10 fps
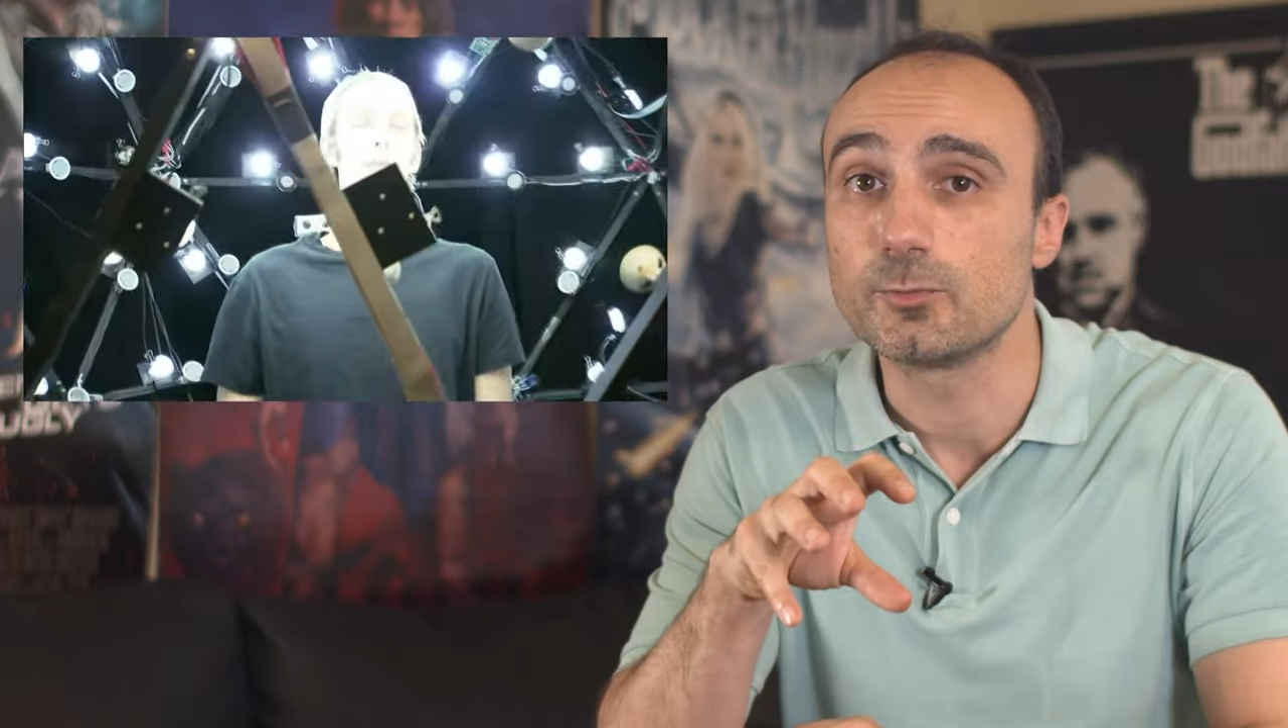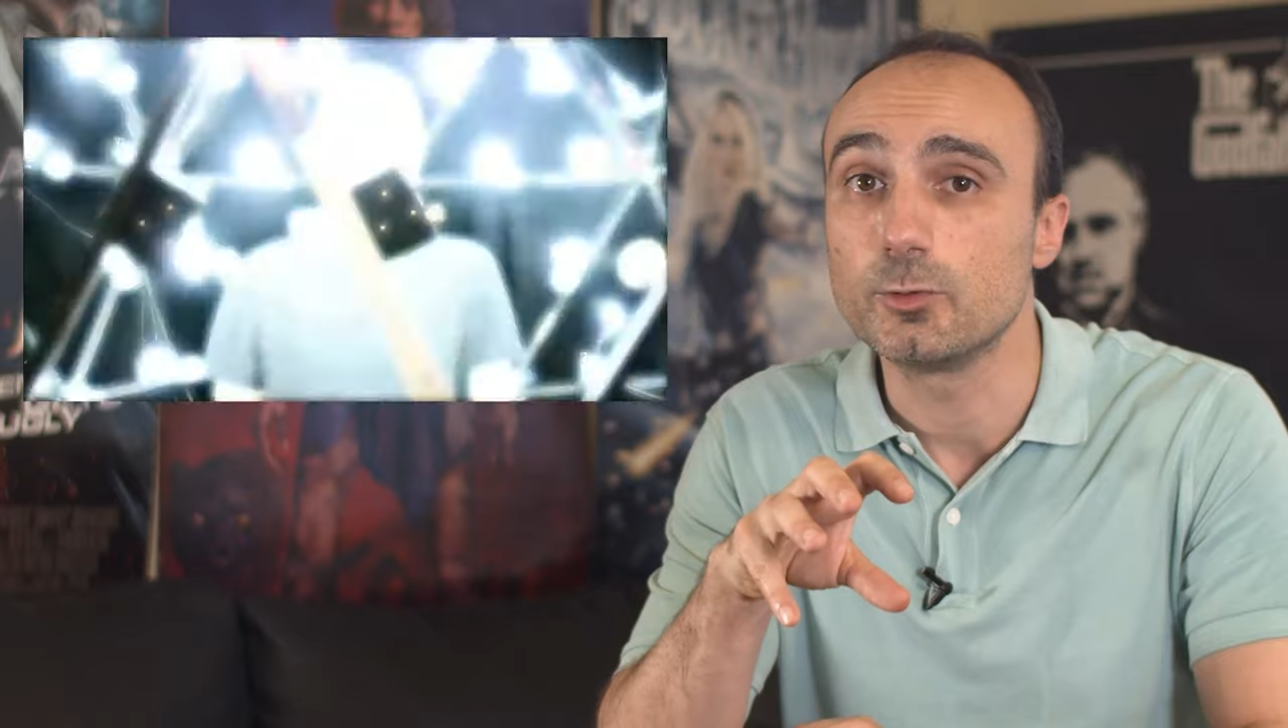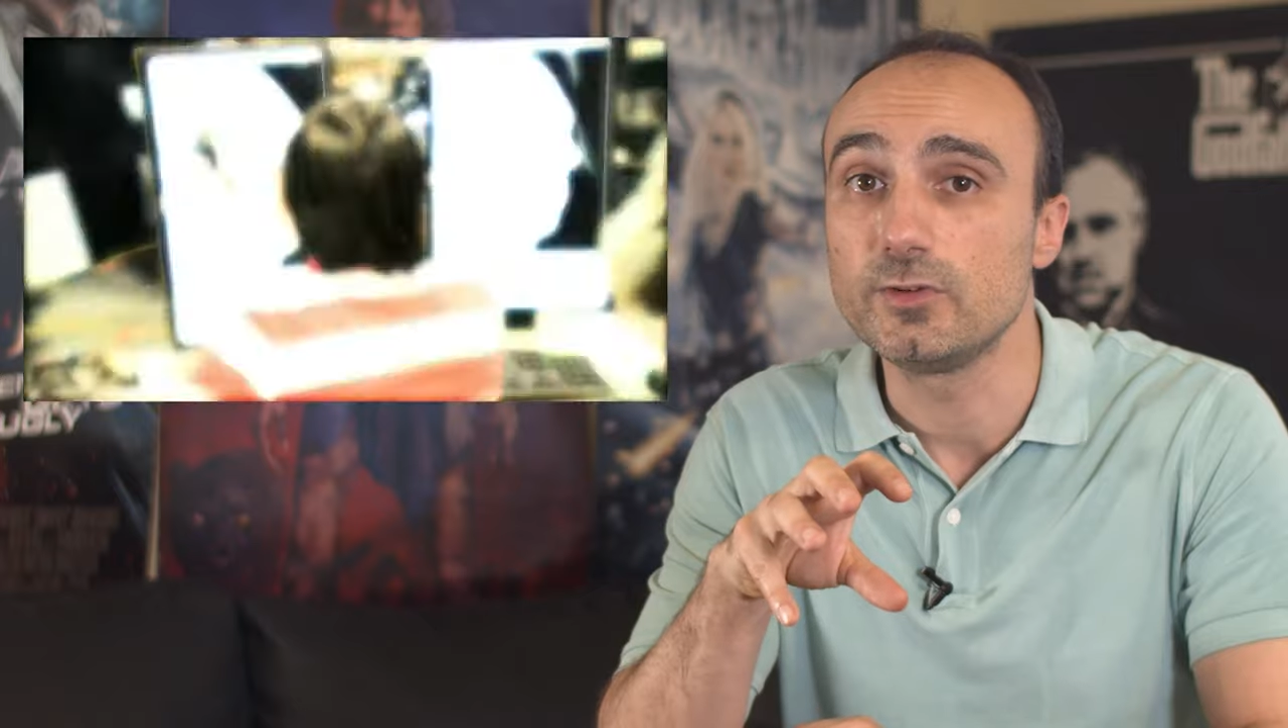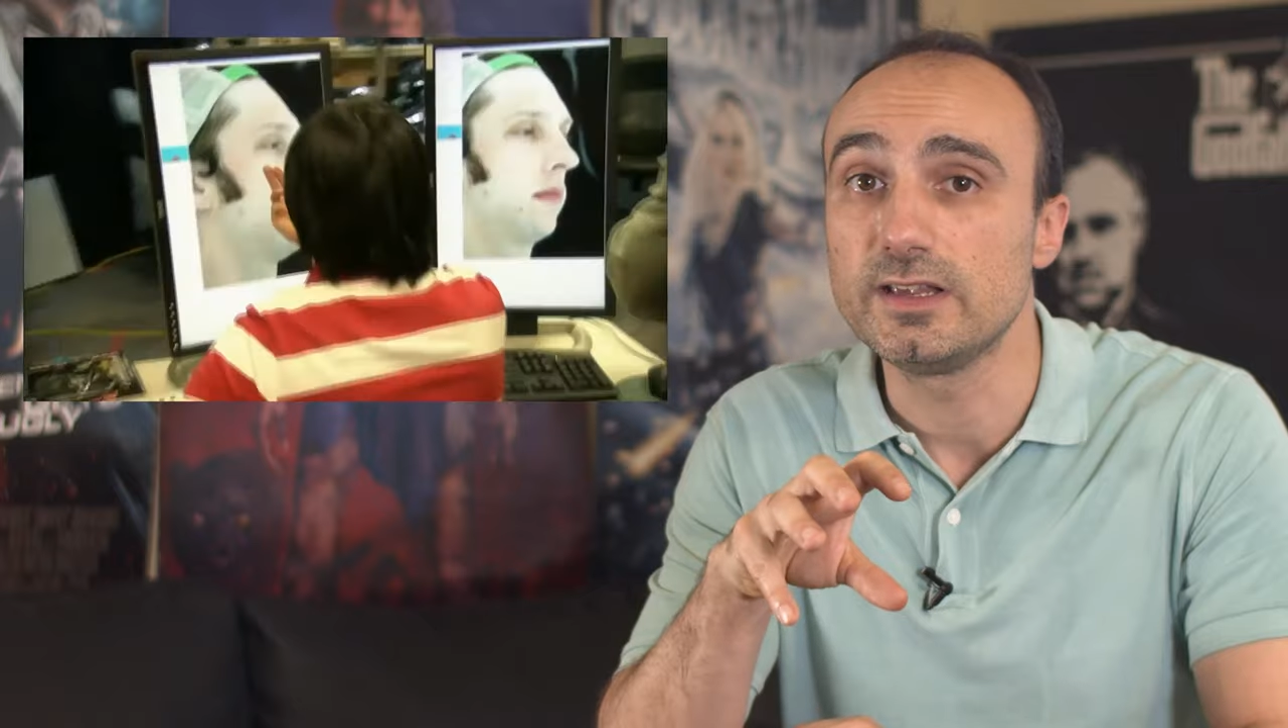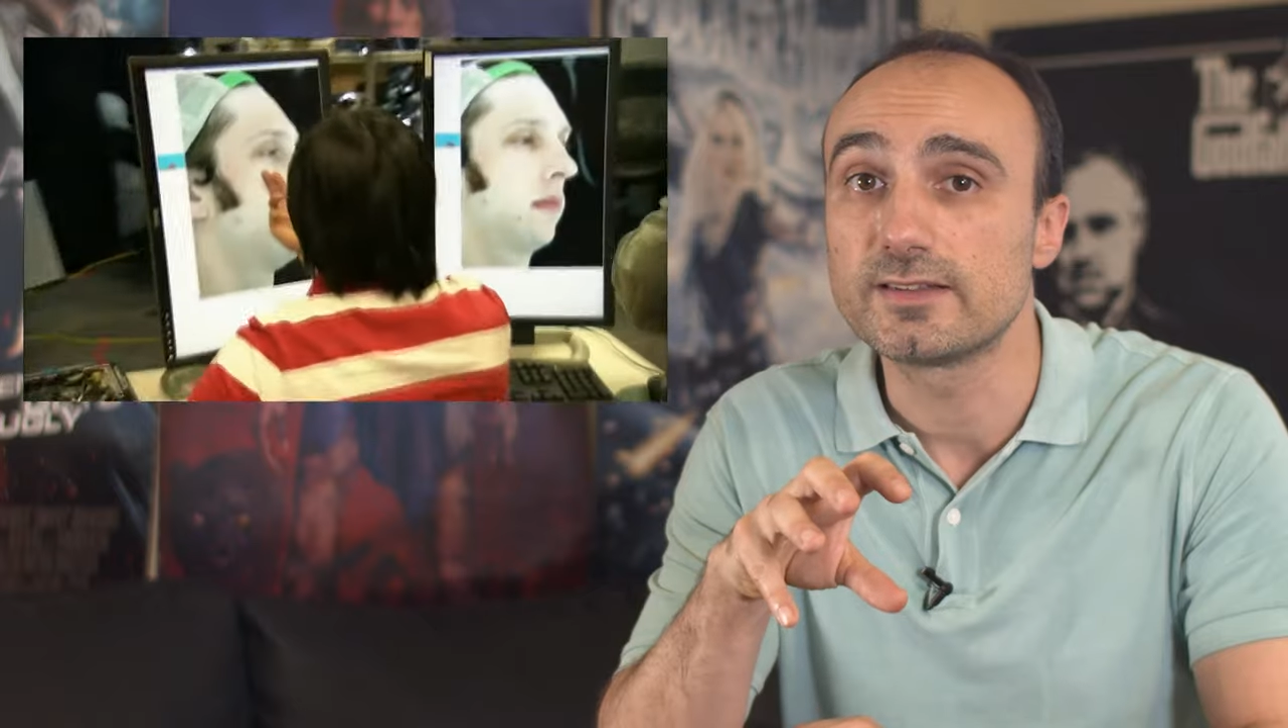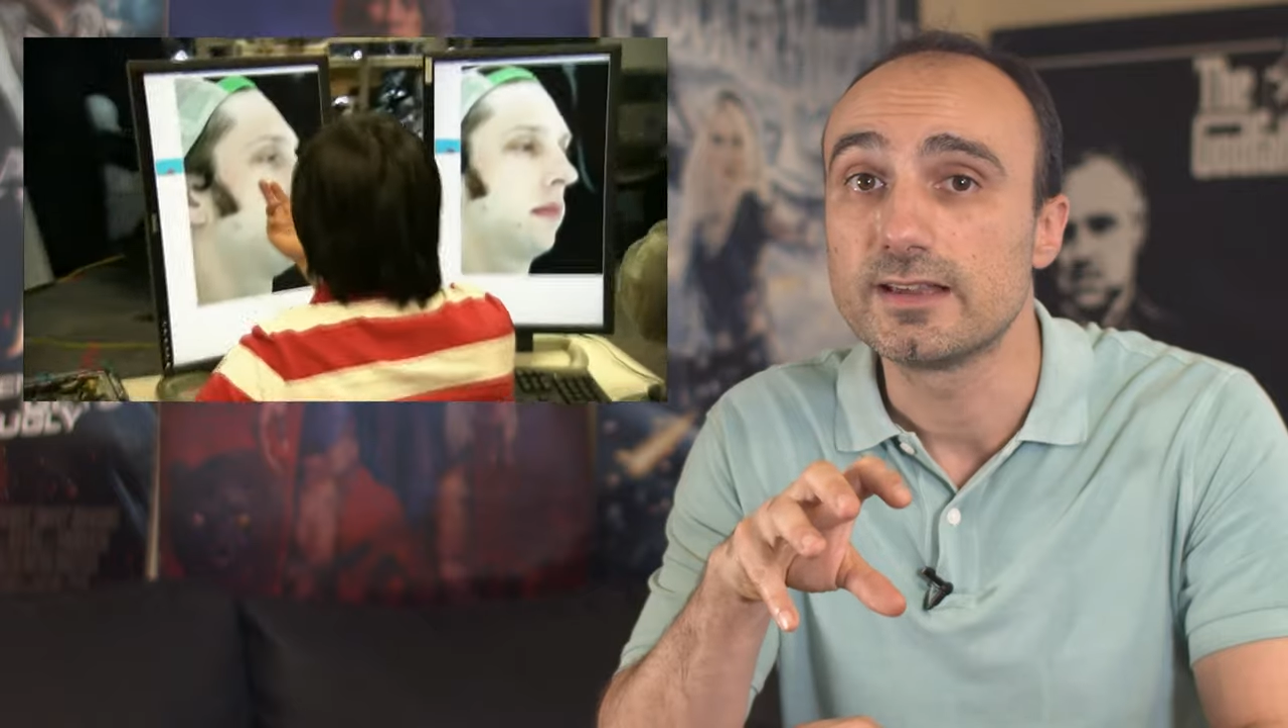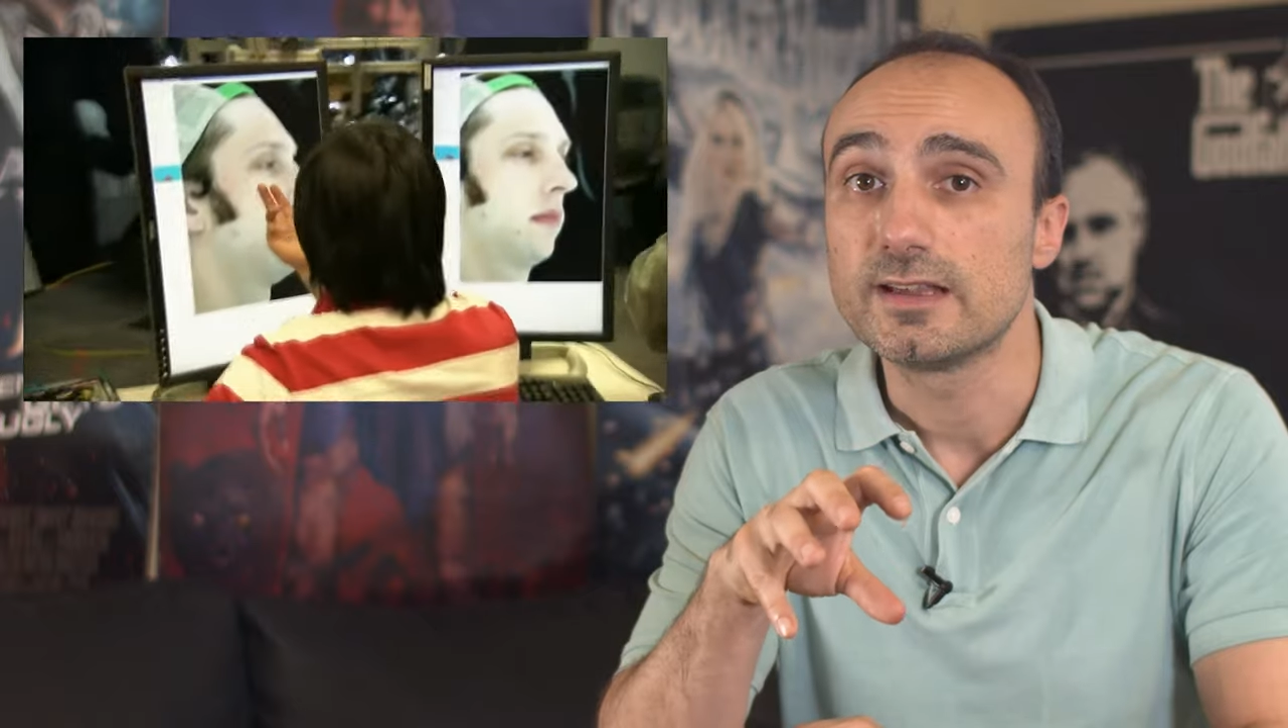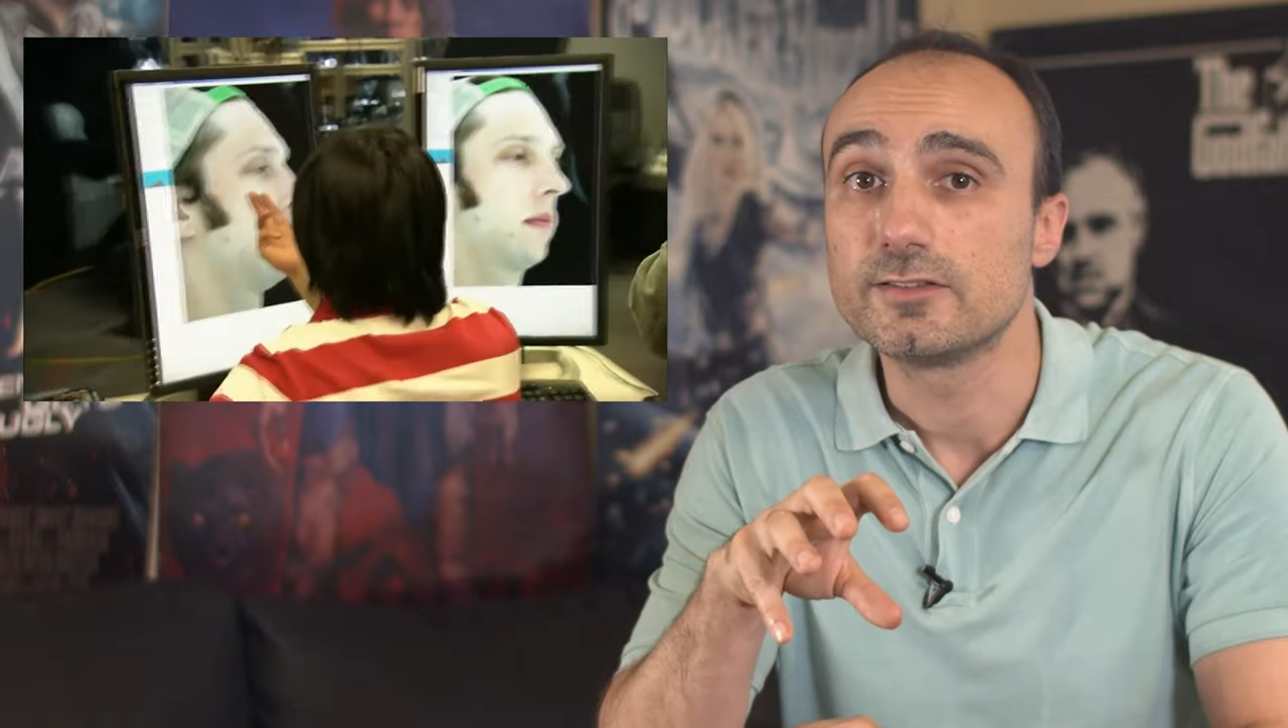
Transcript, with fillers: movies